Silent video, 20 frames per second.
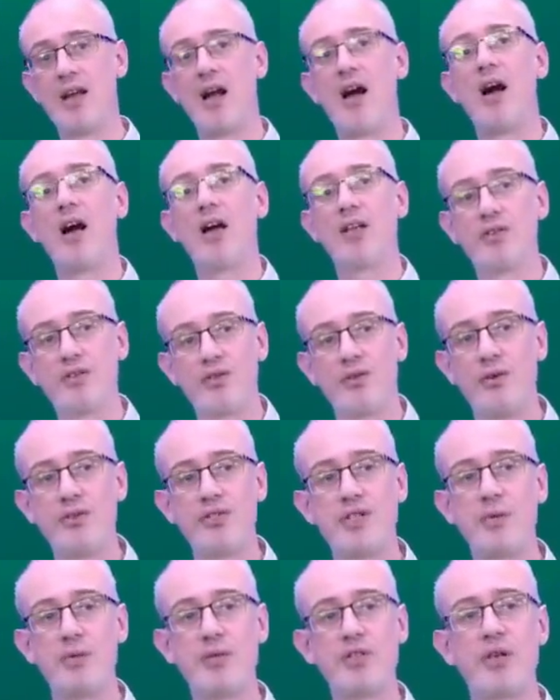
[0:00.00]
I
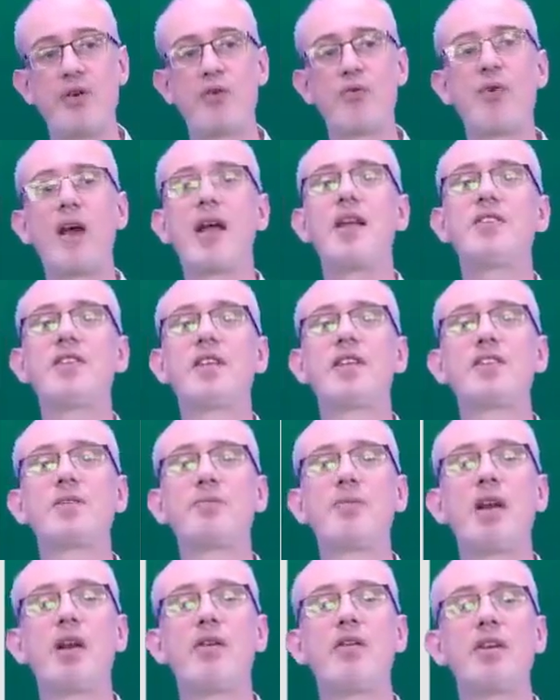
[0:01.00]
thought it was a great
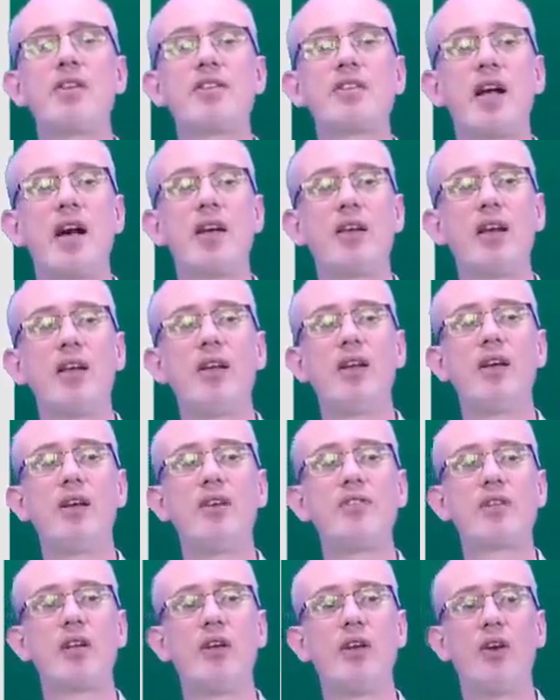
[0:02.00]
experience and I
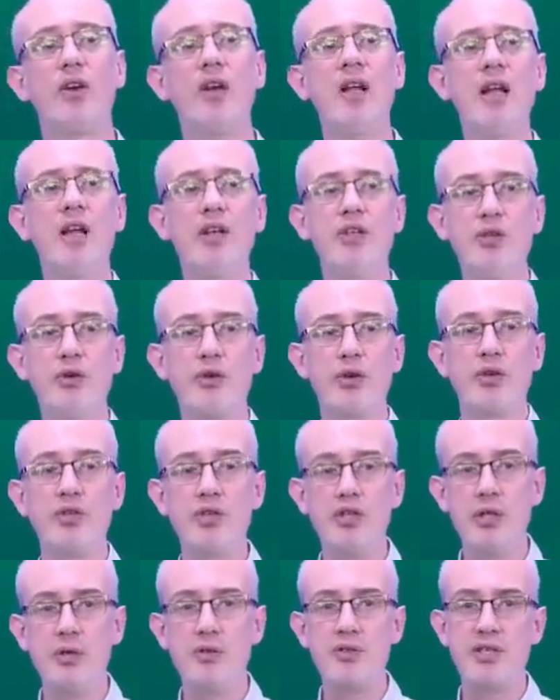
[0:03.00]
learnt a lot. You can
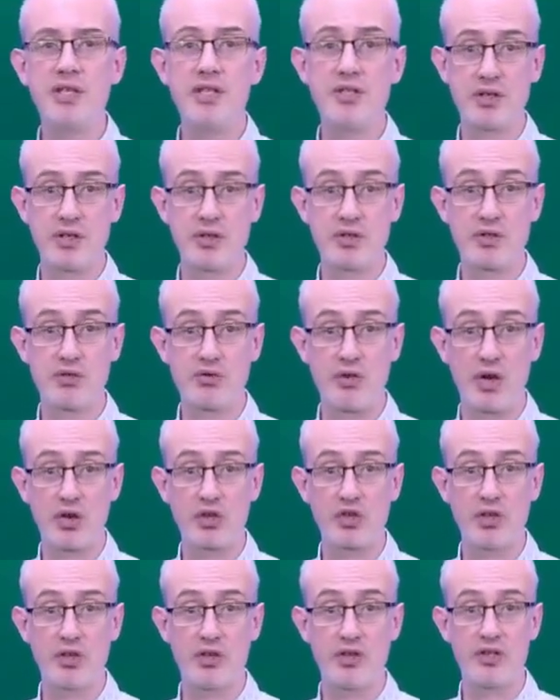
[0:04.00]
use these
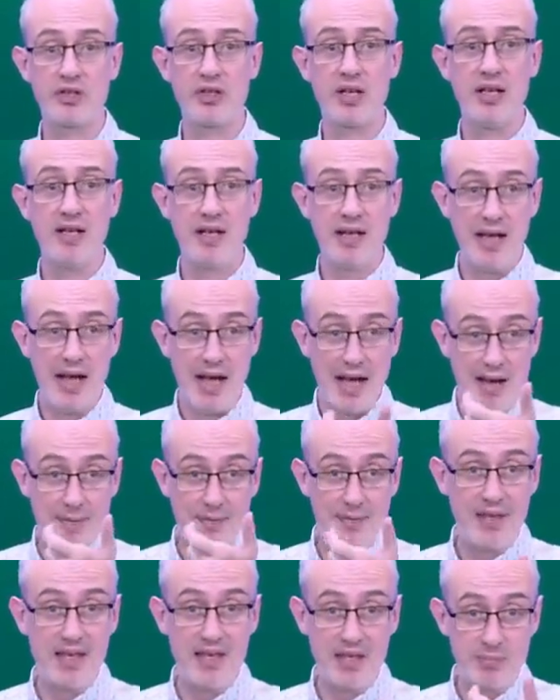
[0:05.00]
constructions
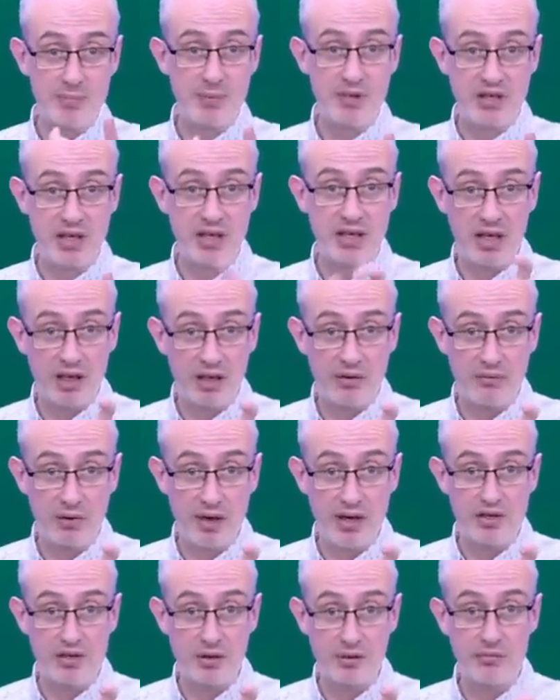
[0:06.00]
and these particular
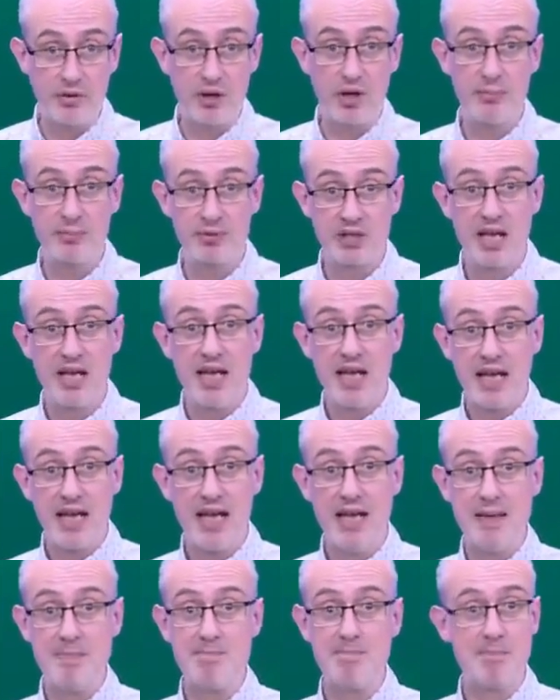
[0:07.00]
phrasal verbs
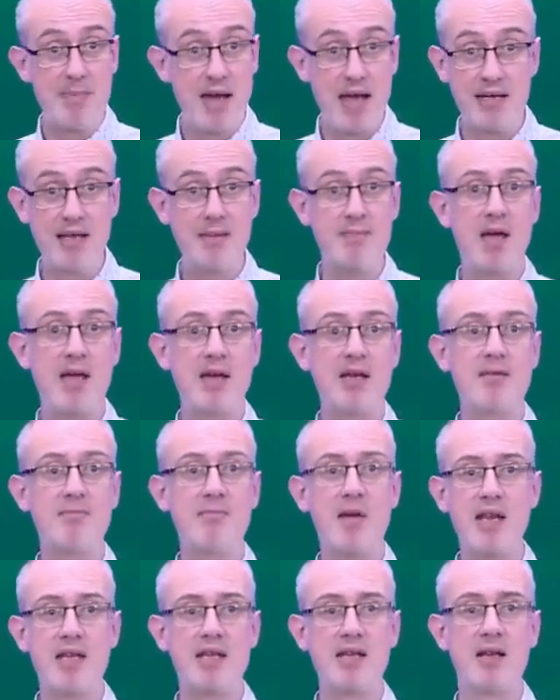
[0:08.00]
in many, many,
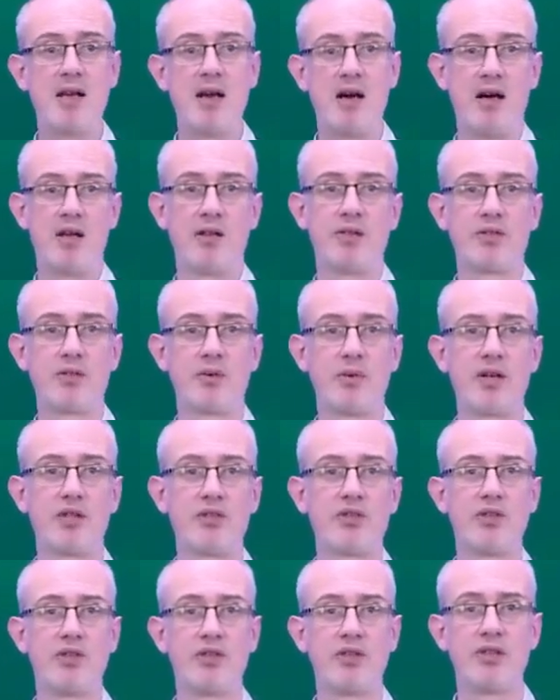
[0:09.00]
many IELTS
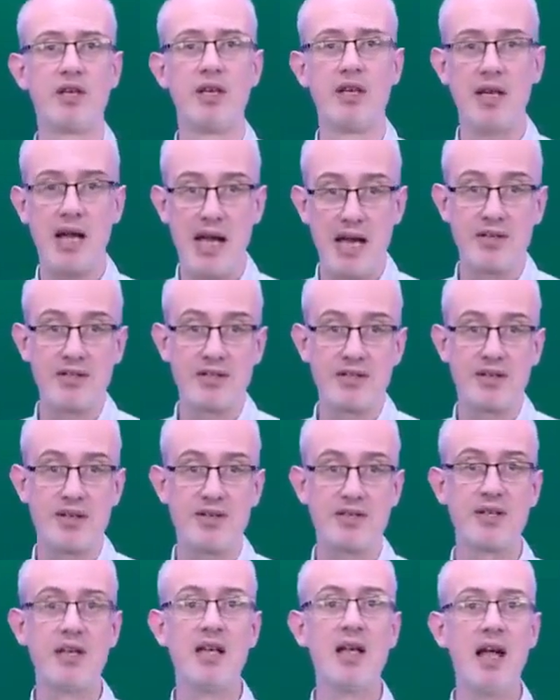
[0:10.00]
questions,
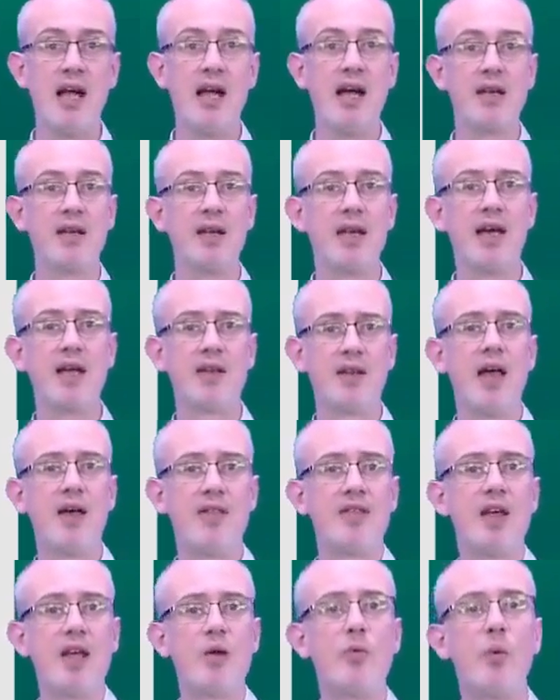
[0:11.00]
answers,
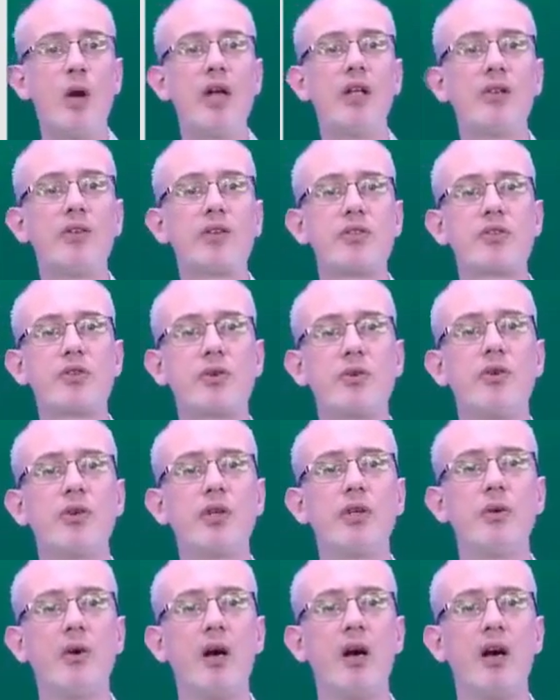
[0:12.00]
and they will score
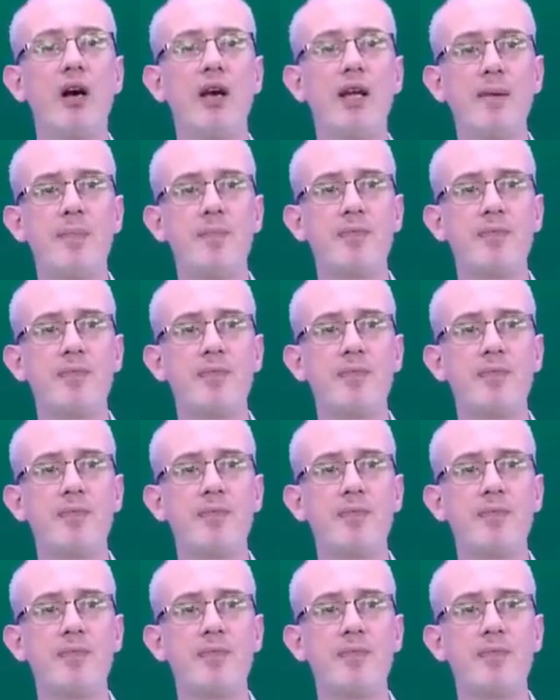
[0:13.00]
you high.